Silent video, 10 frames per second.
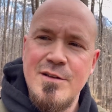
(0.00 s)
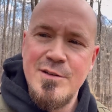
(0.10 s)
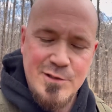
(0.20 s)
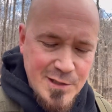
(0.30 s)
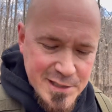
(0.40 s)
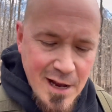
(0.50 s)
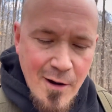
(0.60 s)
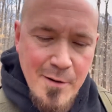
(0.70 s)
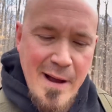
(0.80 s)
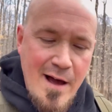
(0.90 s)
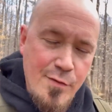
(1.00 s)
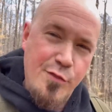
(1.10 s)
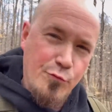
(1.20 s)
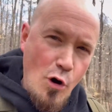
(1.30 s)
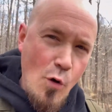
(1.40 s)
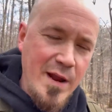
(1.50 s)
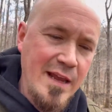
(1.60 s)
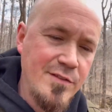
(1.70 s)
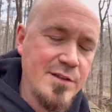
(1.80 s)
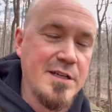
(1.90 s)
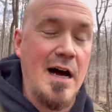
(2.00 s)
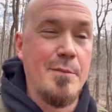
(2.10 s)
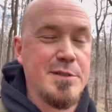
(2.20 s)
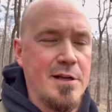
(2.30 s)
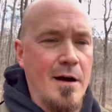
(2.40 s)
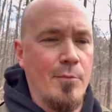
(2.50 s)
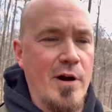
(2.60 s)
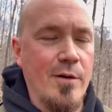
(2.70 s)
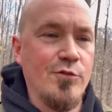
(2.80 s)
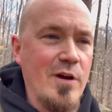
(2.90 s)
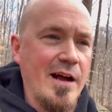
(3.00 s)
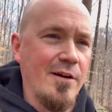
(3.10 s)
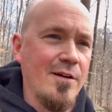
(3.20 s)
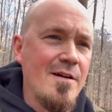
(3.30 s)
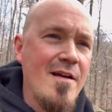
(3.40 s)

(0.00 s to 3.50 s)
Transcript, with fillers: So let's talk about throwing the Tops Tom Brown tracker.